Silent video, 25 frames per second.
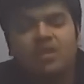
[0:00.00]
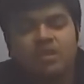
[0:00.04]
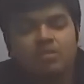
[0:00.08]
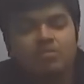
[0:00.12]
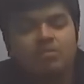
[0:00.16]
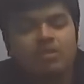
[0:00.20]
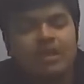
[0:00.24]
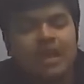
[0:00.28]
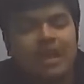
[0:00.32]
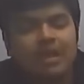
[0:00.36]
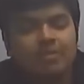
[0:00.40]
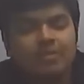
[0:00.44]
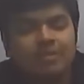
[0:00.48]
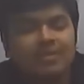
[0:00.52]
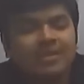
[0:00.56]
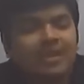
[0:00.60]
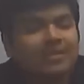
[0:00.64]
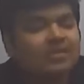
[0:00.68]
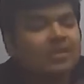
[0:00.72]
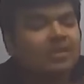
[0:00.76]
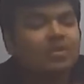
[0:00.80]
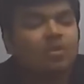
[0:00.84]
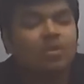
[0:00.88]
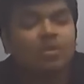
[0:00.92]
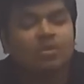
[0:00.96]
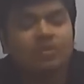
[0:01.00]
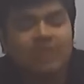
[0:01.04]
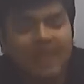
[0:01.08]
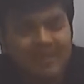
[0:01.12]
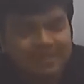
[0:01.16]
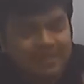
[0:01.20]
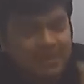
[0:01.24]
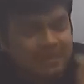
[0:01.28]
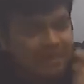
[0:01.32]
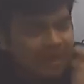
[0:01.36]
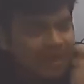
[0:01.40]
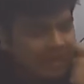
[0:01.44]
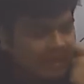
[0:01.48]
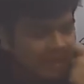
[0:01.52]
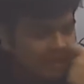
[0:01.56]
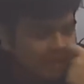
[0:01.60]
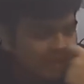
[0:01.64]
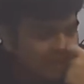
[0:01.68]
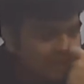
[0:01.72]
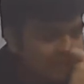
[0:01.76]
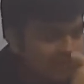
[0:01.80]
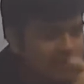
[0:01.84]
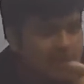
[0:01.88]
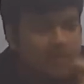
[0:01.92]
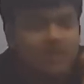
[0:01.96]
you will tell me that the credit
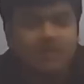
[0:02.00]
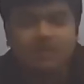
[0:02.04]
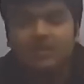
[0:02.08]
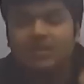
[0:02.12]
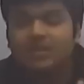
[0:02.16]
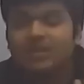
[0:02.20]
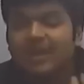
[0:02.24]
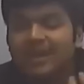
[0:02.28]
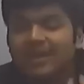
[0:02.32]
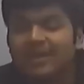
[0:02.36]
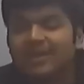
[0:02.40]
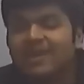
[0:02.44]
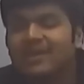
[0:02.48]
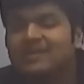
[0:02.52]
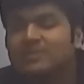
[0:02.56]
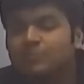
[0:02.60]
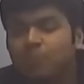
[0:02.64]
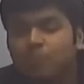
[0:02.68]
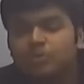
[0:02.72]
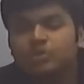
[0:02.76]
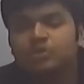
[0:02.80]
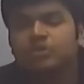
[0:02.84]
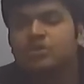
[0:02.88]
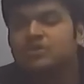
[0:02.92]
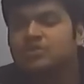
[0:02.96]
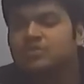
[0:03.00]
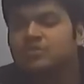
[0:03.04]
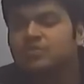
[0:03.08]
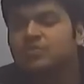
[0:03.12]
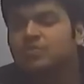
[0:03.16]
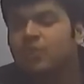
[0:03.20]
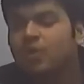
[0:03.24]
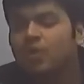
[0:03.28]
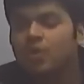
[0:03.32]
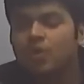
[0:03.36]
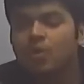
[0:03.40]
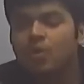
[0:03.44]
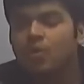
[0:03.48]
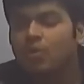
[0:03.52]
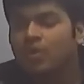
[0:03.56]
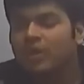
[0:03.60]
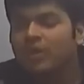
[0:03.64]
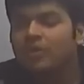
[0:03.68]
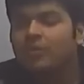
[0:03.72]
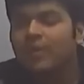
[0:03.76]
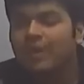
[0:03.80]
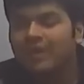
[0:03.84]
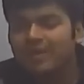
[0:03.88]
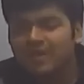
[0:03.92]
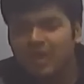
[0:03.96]
risk, the credit exposure is for only
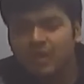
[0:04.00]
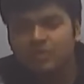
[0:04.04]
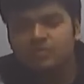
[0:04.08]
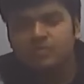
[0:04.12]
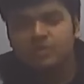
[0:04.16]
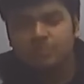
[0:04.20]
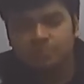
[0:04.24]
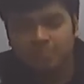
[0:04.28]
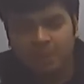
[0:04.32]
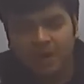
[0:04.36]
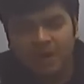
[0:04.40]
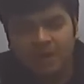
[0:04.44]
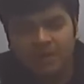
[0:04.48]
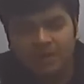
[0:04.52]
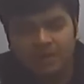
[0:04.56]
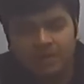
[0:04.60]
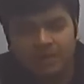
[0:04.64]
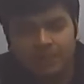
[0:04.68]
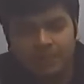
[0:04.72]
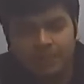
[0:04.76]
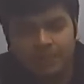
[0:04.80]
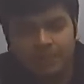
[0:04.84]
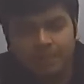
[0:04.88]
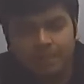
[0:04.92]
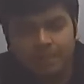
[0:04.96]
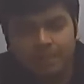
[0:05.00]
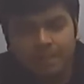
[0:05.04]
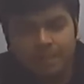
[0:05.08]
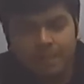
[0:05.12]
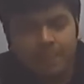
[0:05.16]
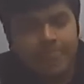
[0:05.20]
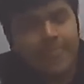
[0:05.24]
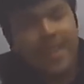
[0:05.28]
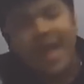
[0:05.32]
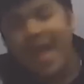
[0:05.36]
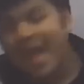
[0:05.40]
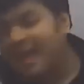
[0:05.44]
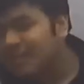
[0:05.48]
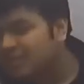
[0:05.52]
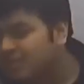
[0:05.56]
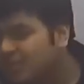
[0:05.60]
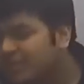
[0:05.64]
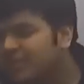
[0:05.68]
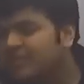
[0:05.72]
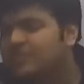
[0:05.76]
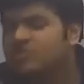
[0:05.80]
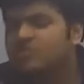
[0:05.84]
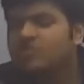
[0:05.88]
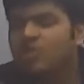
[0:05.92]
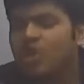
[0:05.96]
20,000 part. Actually
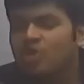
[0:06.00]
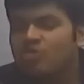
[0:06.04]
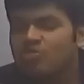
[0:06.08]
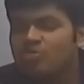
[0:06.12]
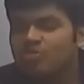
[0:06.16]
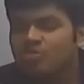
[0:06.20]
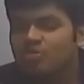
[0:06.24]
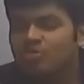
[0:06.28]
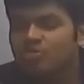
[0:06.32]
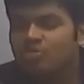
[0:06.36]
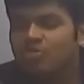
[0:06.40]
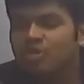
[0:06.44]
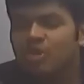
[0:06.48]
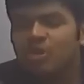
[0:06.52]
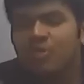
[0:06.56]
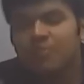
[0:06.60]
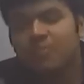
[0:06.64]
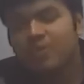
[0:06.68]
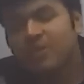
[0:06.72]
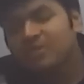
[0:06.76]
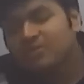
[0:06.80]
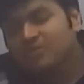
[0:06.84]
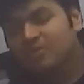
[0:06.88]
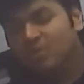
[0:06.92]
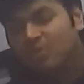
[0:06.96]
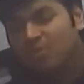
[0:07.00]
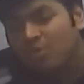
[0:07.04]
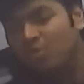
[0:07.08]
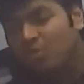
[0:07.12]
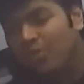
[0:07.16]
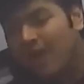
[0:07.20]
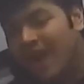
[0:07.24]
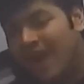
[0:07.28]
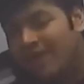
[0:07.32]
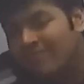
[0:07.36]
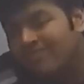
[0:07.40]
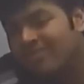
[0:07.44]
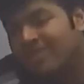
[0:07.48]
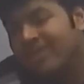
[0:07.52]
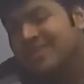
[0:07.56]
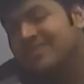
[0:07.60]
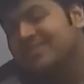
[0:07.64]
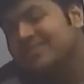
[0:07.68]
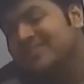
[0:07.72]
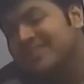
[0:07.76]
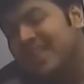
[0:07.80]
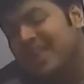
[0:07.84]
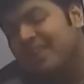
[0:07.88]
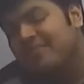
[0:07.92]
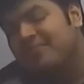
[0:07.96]
it's not true, because the collateral
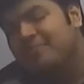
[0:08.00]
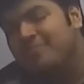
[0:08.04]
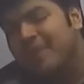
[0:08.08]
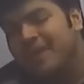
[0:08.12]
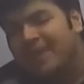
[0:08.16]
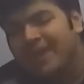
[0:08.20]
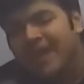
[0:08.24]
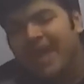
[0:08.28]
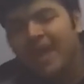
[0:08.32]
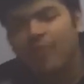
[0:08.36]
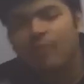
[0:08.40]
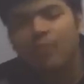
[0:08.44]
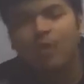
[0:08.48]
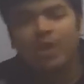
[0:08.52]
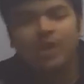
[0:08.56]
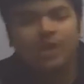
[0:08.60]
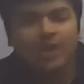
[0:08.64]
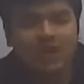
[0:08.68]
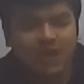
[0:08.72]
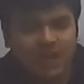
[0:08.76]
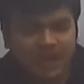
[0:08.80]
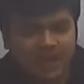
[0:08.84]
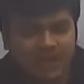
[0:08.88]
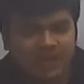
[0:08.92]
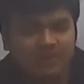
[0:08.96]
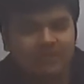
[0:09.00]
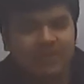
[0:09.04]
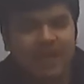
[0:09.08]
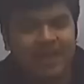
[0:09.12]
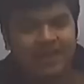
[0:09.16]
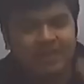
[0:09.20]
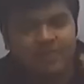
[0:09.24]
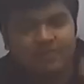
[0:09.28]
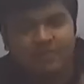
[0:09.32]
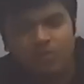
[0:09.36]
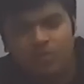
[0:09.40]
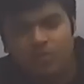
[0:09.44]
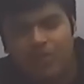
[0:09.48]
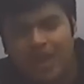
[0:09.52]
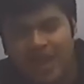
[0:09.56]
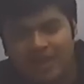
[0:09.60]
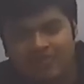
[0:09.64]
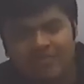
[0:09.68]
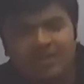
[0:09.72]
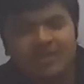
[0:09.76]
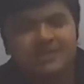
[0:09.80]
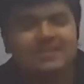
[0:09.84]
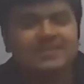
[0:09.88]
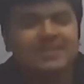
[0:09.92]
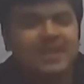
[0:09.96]
itself might have volatility, the value of
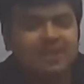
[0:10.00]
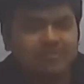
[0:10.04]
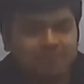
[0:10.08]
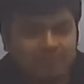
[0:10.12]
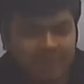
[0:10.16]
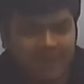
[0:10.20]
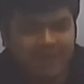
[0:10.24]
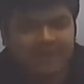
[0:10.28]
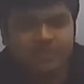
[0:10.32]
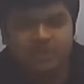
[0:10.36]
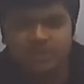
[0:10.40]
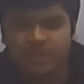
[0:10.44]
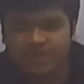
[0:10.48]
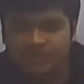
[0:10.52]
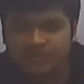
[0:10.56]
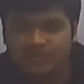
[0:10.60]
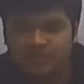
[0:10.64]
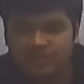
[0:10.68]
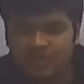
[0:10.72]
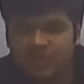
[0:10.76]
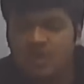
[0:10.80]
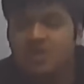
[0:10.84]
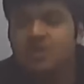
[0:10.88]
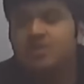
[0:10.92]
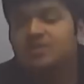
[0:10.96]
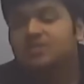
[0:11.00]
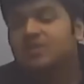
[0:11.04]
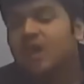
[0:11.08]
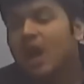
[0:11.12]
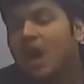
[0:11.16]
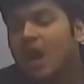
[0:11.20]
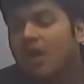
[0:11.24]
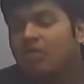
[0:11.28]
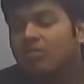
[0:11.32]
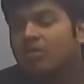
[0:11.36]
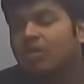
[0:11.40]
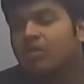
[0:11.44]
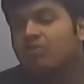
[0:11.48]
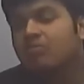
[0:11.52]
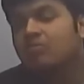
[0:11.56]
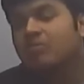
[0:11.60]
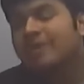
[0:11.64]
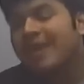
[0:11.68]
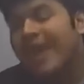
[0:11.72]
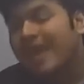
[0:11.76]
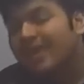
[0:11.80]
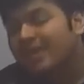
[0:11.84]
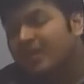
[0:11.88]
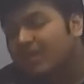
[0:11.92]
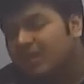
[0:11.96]
collateral itself might change. So how do you
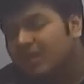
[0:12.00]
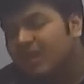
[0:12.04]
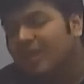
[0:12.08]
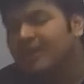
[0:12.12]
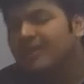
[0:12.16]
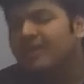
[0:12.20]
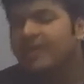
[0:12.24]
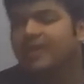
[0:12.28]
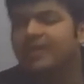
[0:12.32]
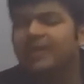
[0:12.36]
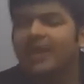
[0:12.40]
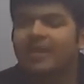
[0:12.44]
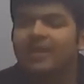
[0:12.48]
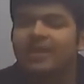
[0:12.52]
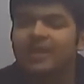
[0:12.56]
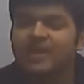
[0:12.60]
calculate the credit